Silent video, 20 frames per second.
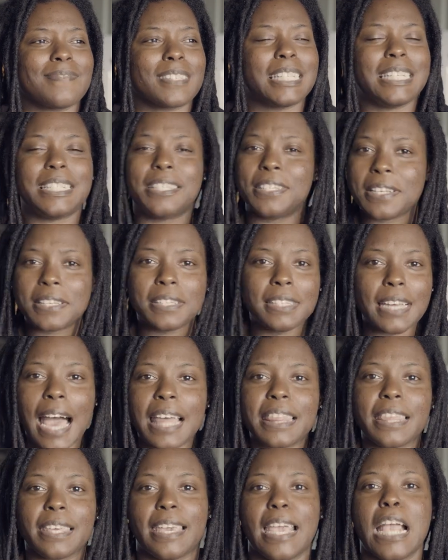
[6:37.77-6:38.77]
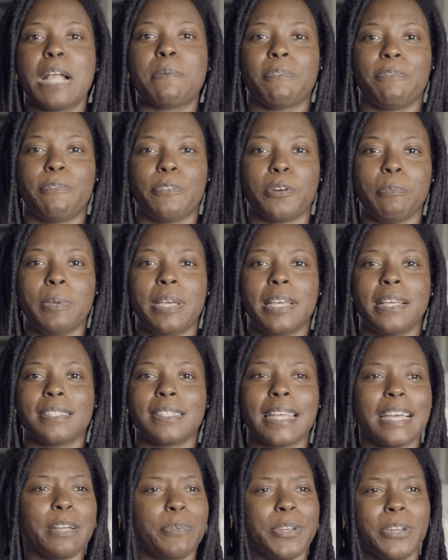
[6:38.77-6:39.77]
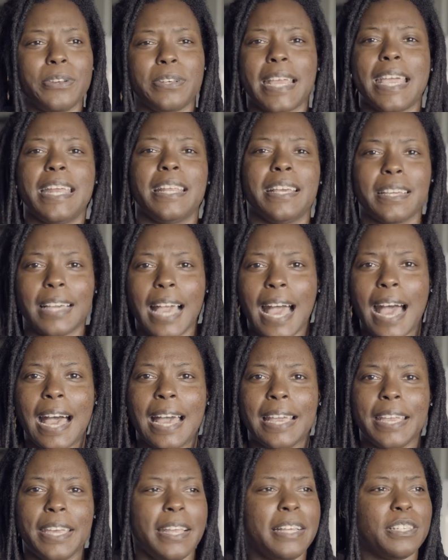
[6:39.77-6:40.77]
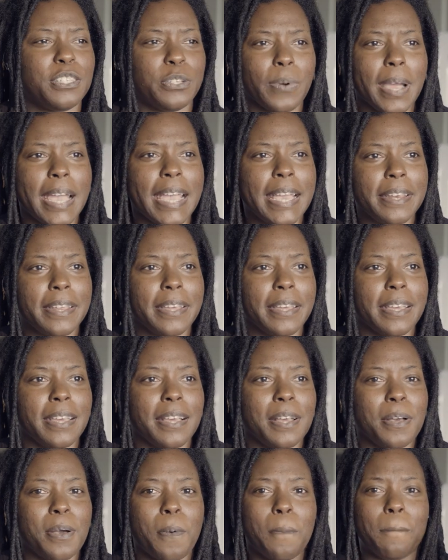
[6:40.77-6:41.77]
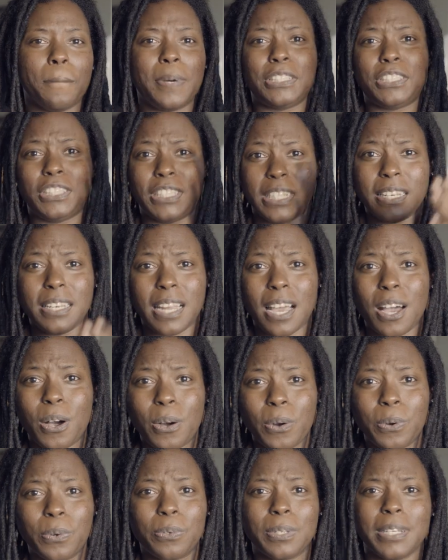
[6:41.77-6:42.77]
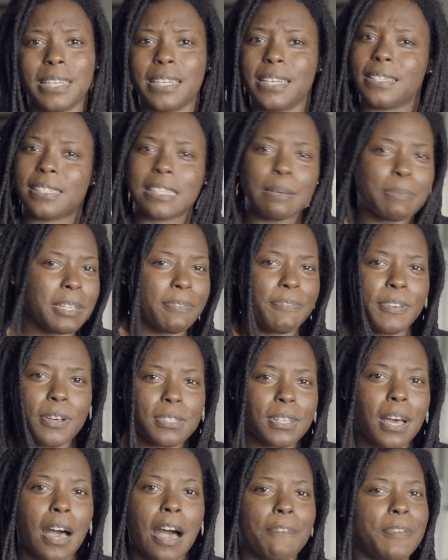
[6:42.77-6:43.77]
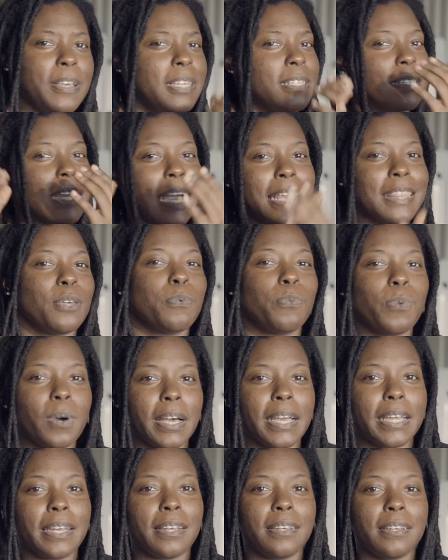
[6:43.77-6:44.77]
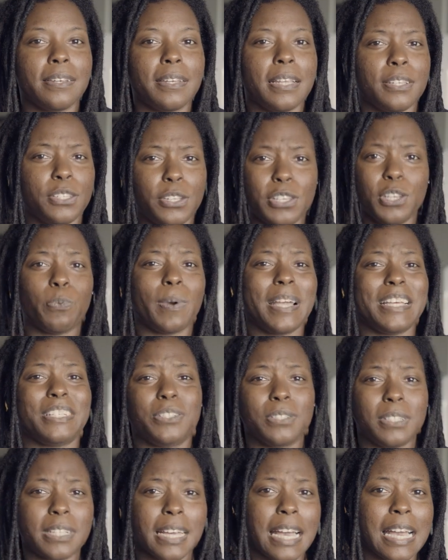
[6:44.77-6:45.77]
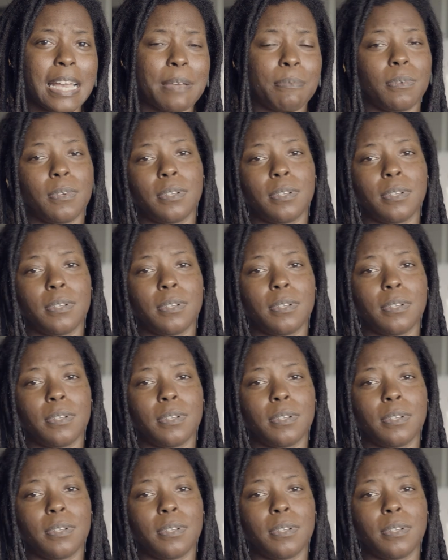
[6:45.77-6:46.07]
it's just not the camera for me. It's like when you're dating a guy and he's great, but you know, something feels off. He's not the one. Do you waste your time?